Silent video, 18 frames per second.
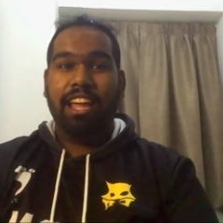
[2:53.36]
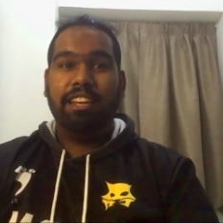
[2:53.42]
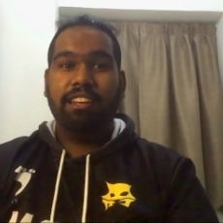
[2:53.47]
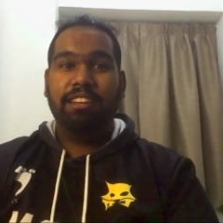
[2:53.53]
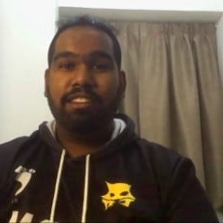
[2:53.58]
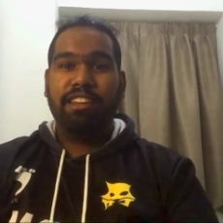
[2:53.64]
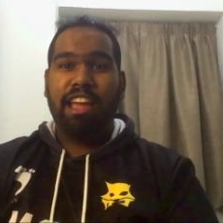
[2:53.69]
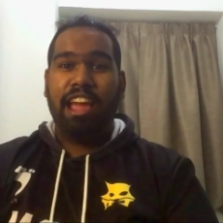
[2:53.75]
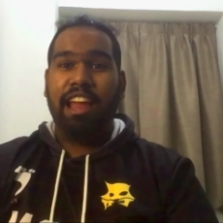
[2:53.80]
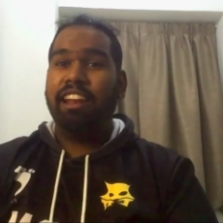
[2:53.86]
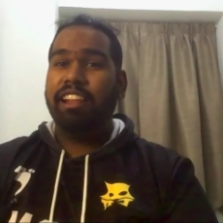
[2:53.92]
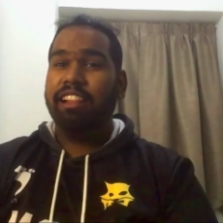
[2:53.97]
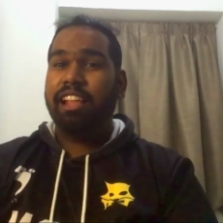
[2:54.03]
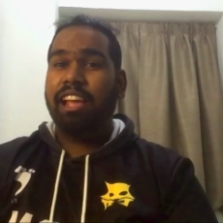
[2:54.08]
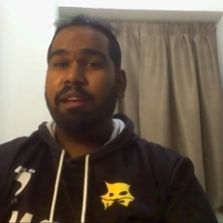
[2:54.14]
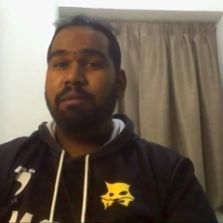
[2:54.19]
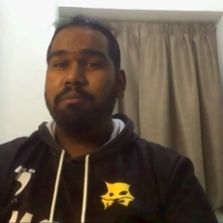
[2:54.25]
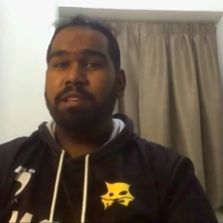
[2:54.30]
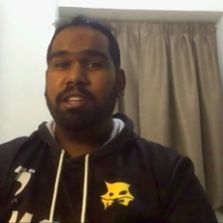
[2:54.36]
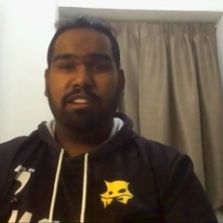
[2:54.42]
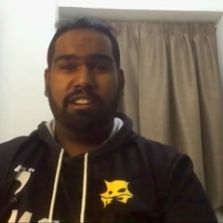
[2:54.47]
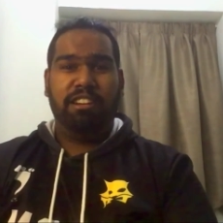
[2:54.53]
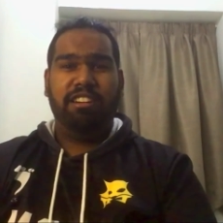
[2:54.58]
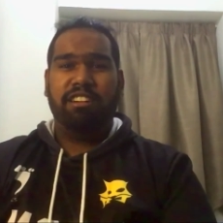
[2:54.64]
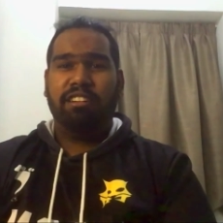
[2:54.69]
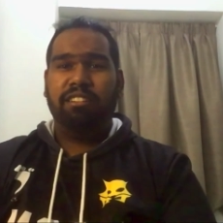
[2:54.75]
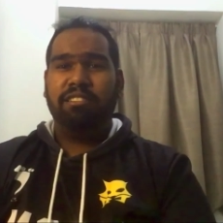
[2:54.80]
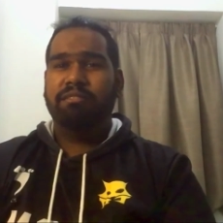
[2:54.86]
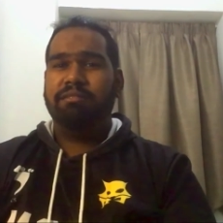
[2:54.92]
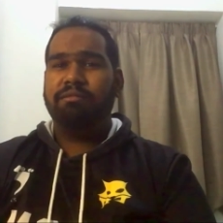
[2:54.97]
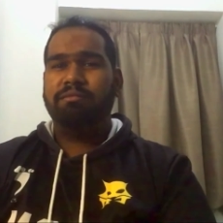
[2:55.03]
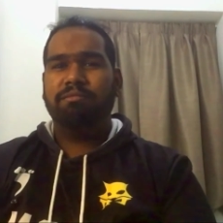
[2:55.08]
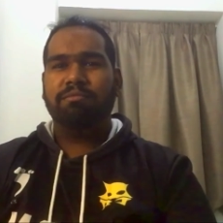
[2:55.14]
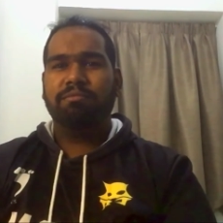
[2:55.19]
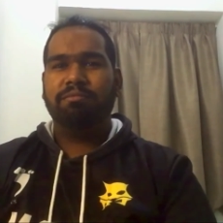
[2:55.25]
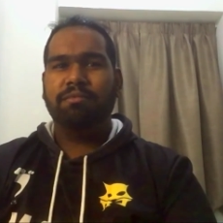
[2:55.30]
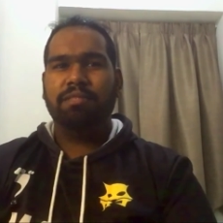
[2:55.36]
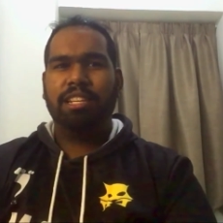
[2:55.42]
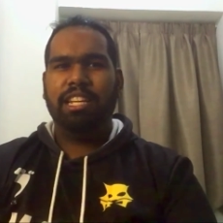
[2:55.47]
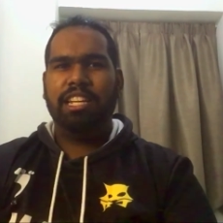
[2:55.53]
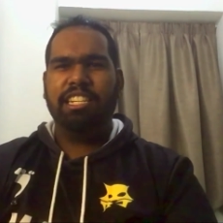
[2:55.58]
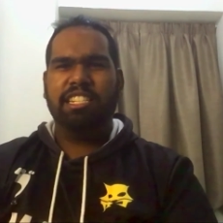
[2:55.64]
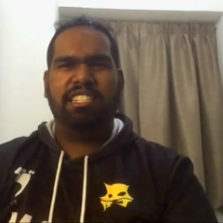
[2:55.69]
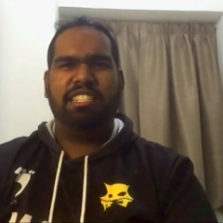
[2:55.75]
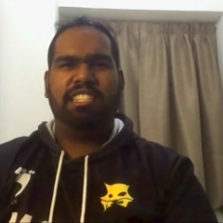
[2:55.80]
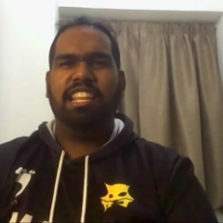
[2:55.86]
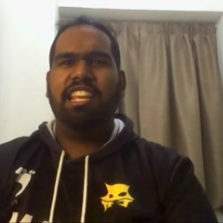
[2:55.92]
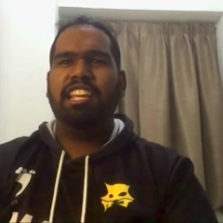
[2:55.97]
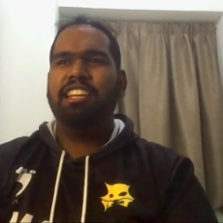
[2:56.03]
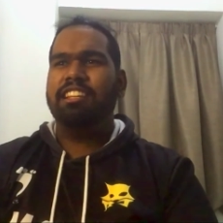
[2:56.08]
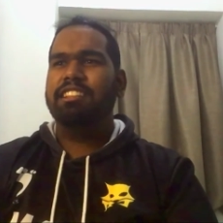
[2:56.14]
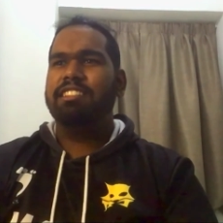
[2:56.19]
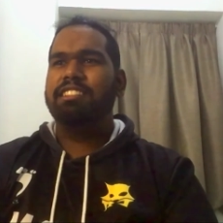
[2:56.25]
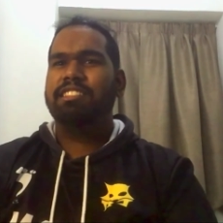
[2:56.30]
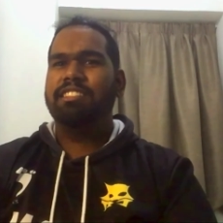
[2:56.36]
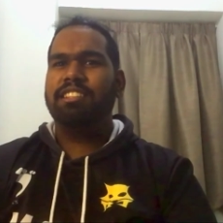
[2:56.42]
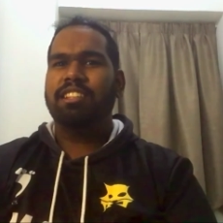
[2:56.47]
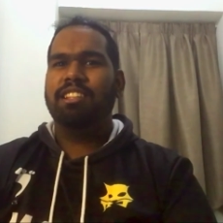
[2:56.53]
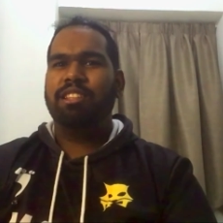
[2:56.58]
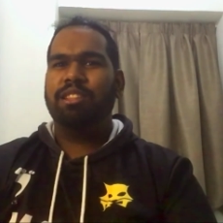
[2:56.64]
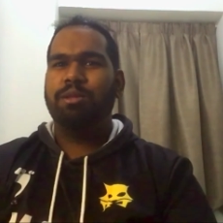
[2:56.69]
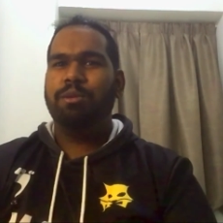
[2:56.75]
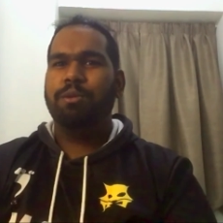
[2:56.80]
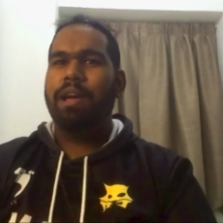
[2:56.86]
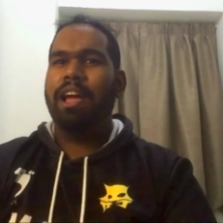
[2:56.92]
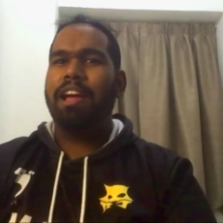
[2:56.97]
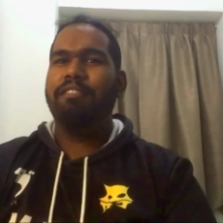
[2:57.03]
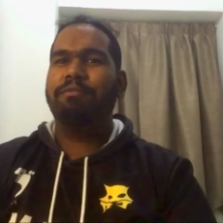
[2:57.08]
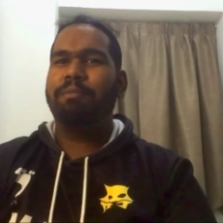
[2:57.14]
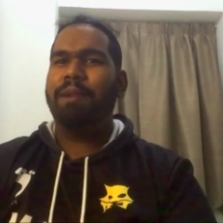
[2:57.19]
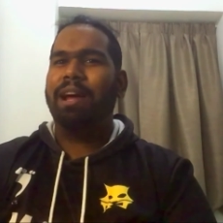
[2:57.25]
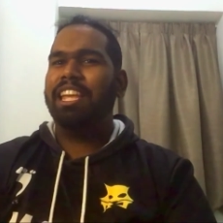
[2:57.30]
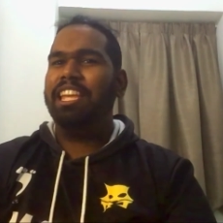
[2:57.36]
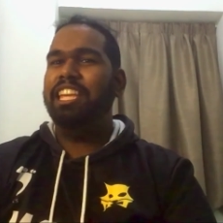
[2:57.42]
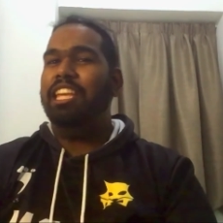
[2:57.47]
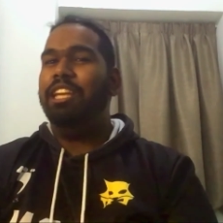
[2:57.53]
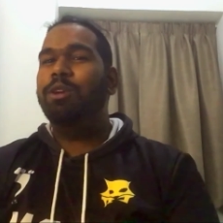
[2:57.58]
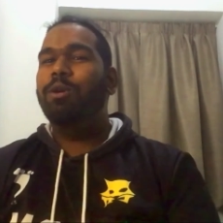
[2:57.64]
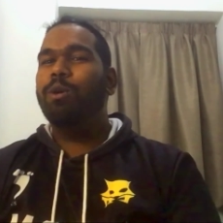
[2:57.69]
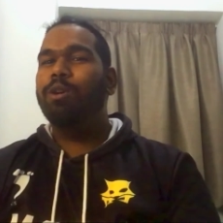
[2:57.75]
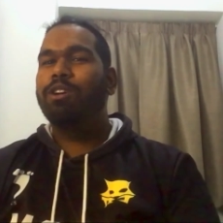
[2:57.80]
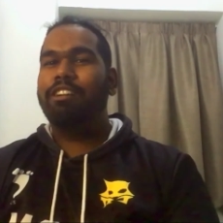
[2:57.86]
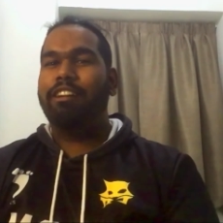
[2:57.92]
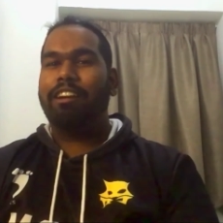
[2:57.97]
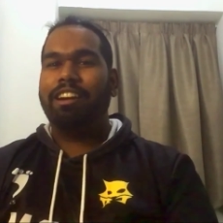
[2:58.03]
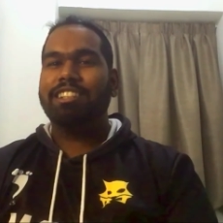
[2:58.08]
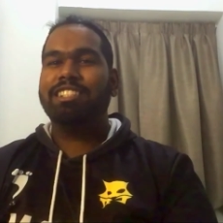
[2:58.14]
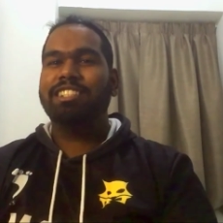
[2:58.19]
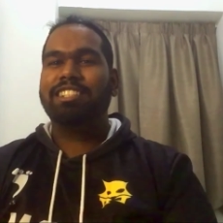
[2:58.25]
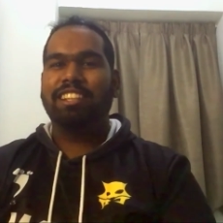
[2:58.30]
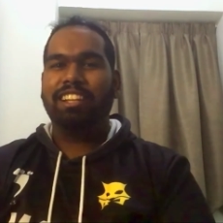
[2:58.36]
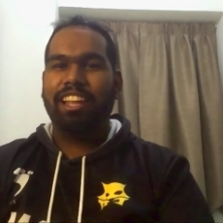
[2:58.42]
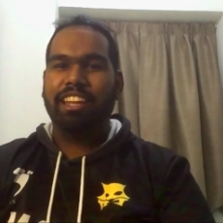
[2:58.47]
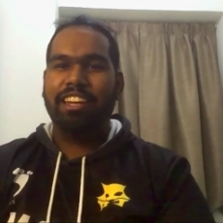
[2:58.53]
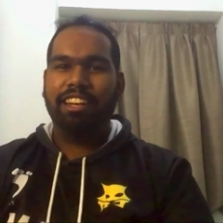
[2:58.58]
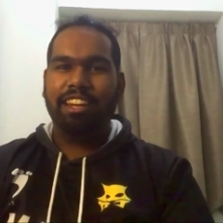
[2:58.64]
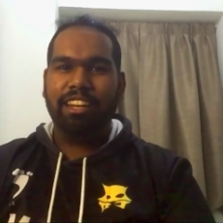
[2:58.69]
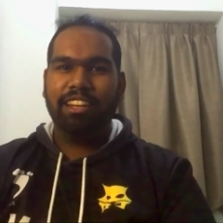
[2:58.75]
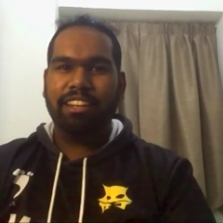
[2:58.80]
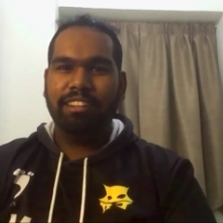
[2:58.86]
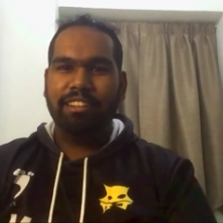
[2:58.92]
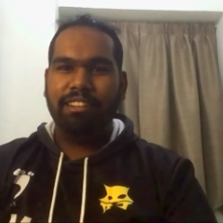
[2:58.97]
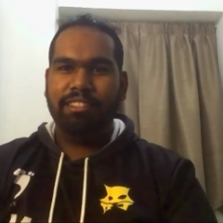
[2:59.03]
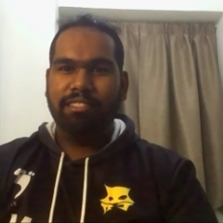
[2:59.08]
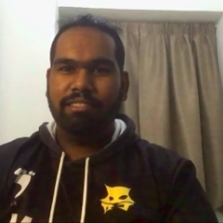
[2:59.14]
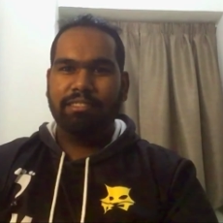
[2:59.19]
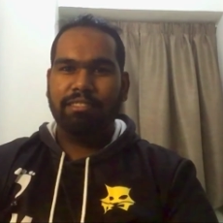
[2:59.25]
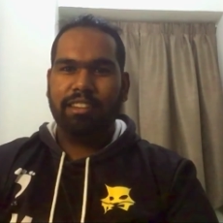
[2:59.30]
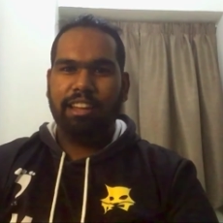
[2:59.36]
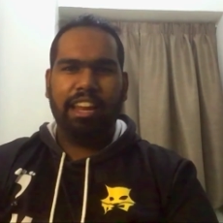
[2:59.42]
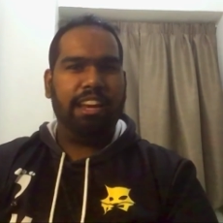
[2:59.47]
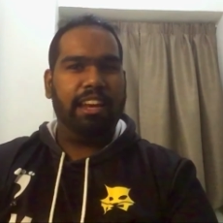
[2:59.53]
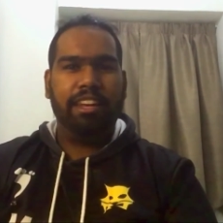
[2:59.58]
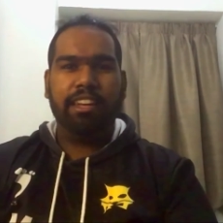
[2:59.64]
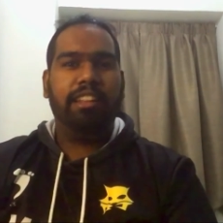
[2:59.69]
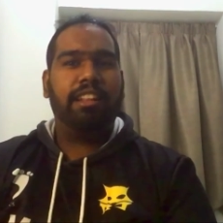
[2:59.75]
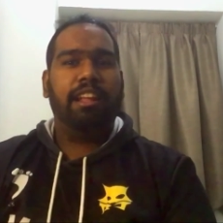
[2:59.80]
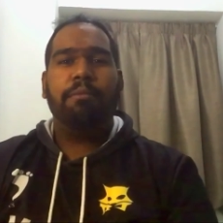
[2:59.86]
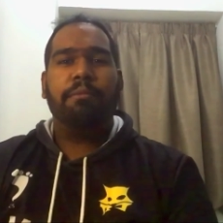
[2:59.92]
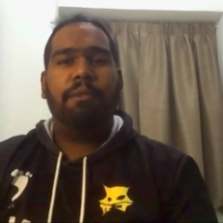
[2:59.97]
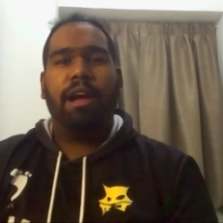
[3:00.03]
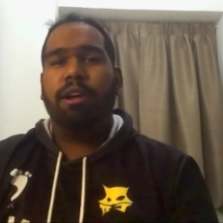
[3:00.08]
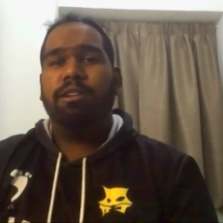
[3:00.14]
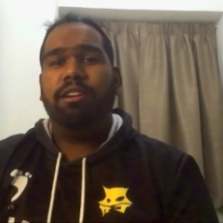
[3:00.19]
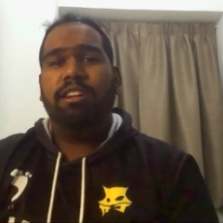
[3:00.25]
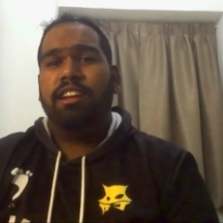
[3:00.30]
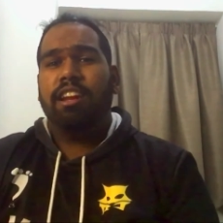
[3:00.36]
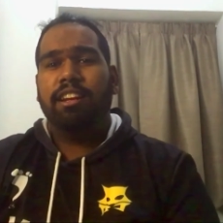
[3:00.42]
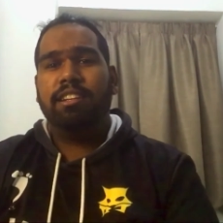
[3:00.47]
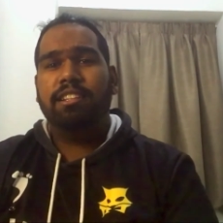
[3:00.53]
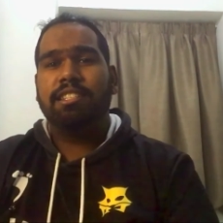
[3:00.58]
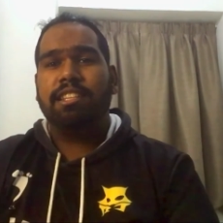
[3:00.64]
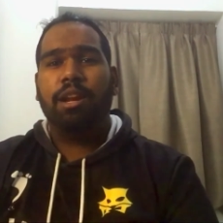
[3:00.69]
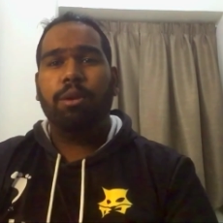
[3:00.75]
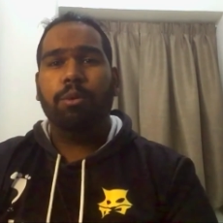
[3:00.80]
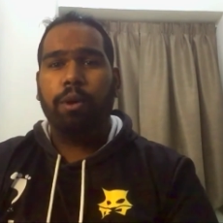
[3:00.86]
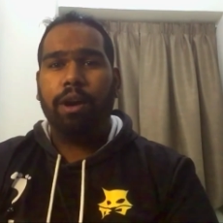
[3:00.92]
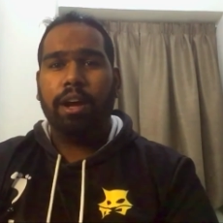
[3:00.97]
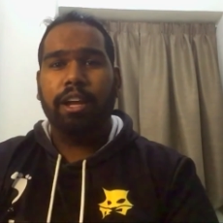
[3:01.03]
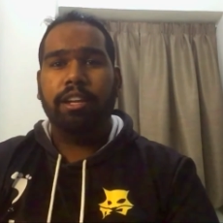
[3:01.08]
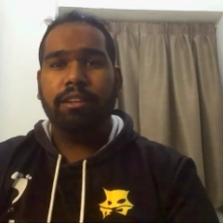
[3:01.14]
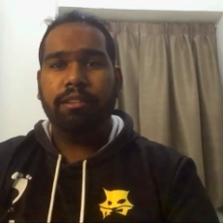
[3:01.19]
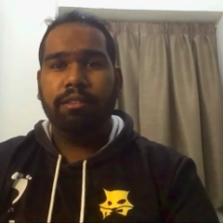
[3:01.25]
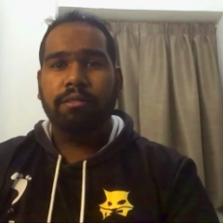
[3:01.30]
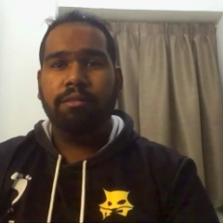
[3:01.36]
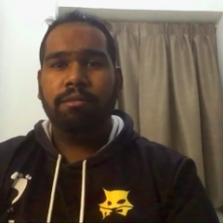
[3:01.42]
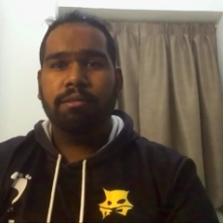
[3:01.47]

and at the time, it hurt. It sting to have my ego crushed like that. And at the time, I didn't understand why.